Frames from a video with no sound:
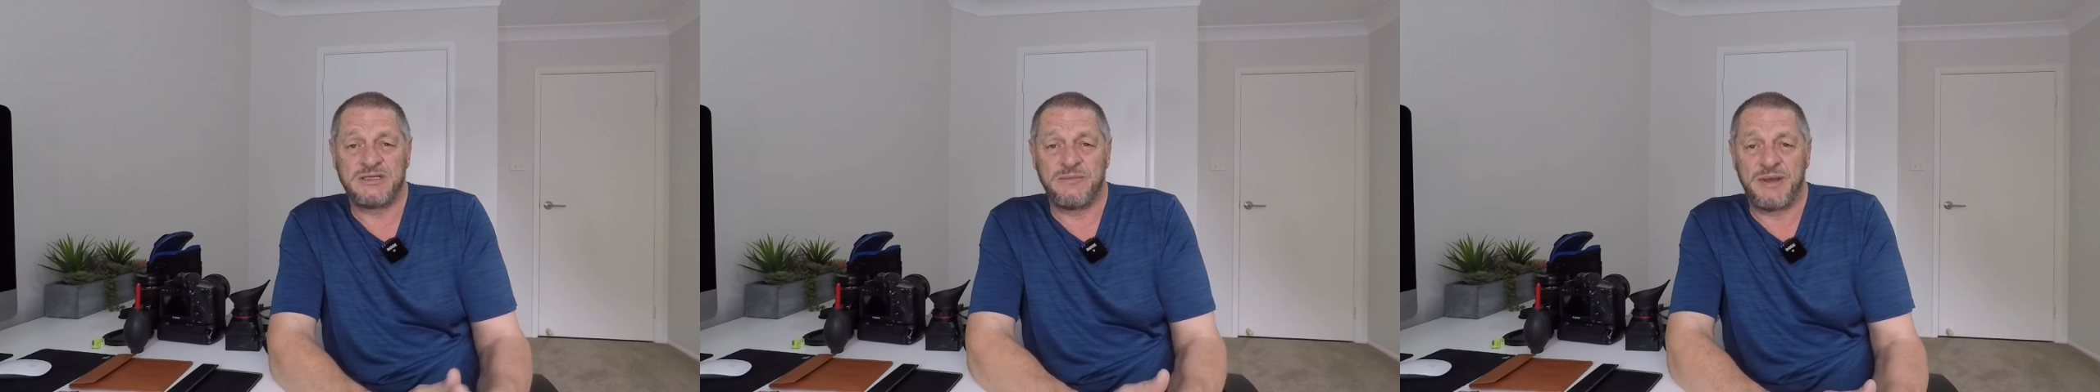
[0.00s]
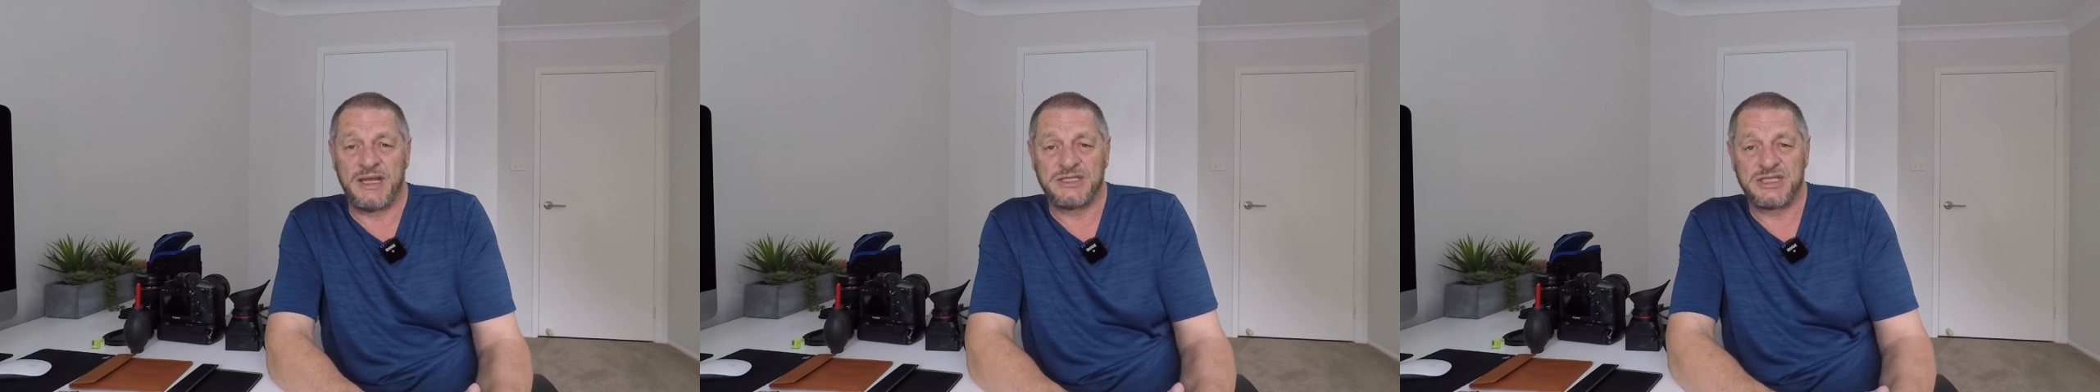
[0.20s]

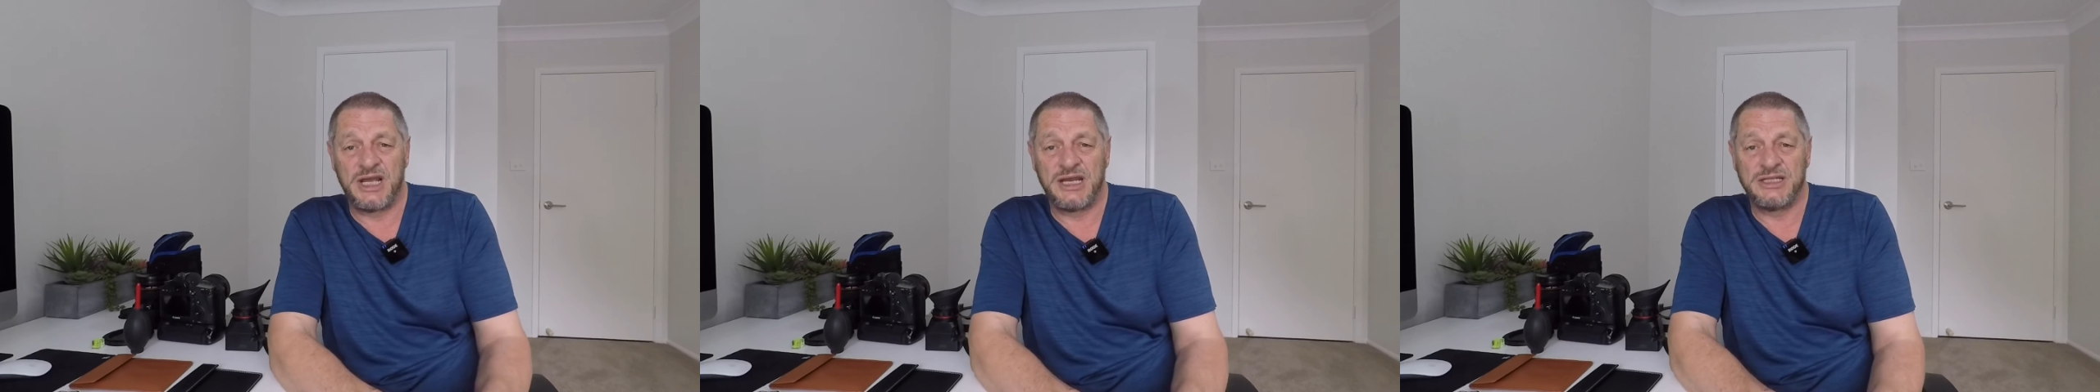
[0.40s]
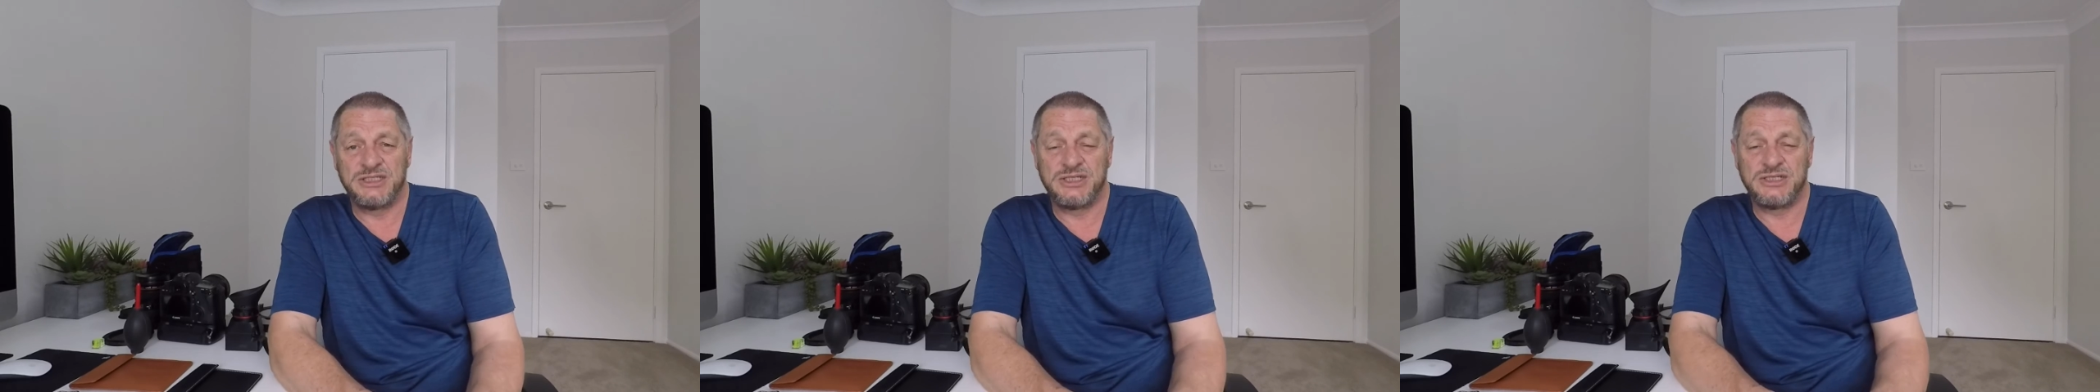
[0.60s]
about
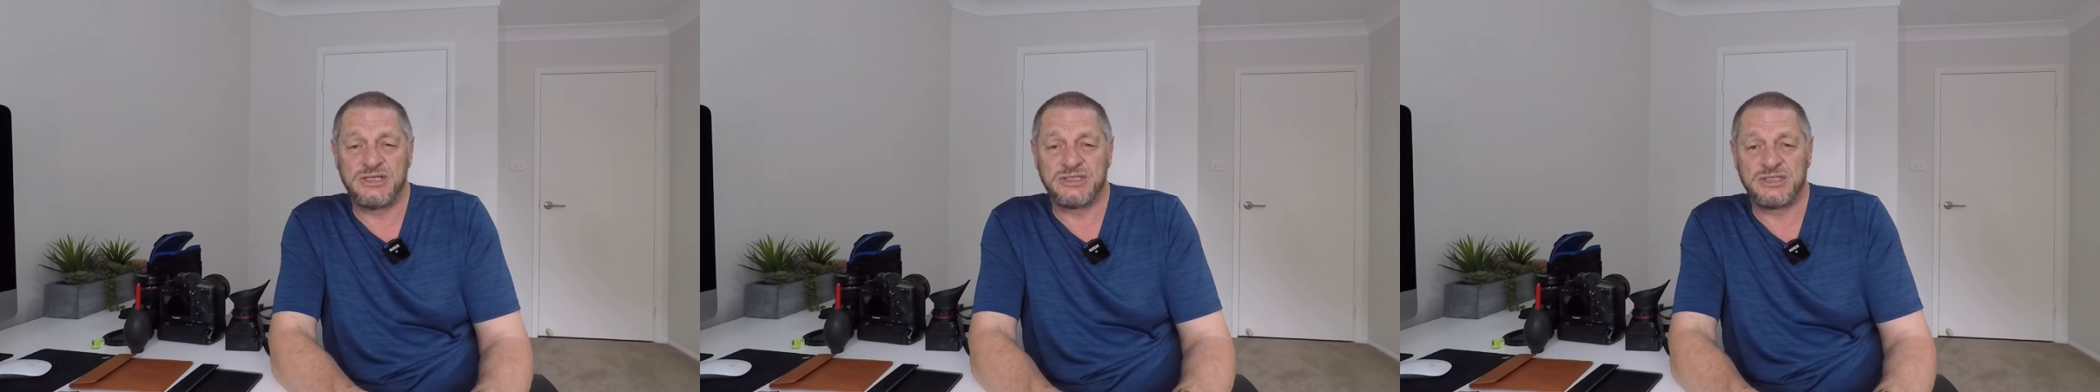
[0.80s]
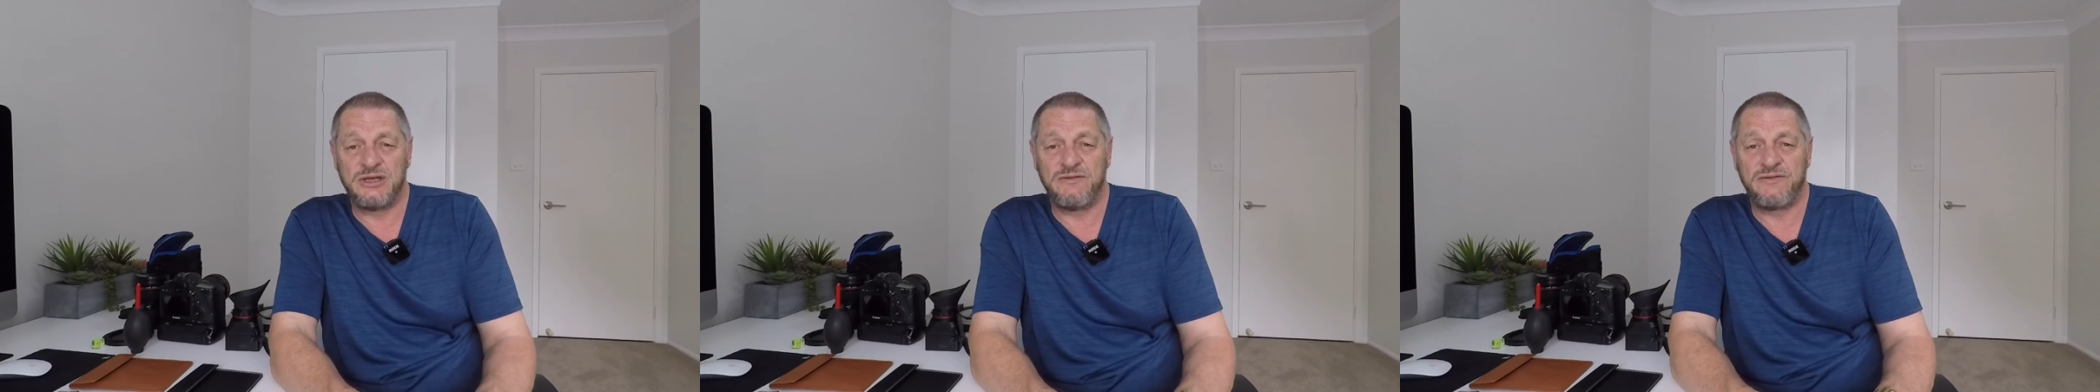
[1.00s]
challenging
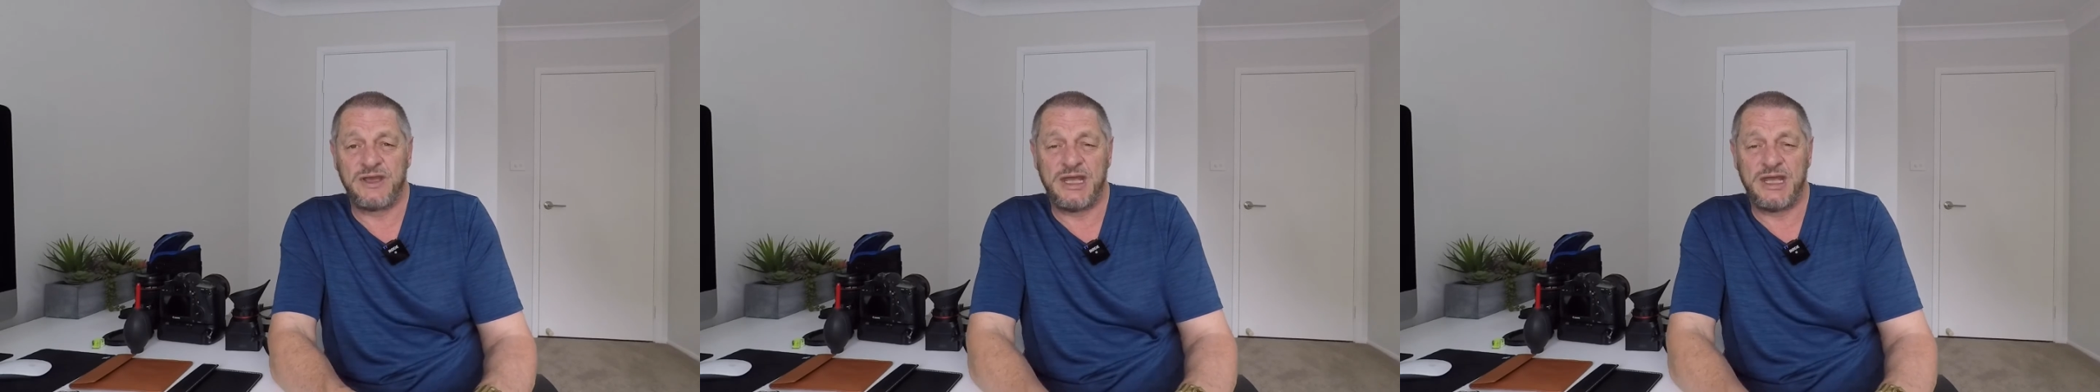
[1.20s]
yourself,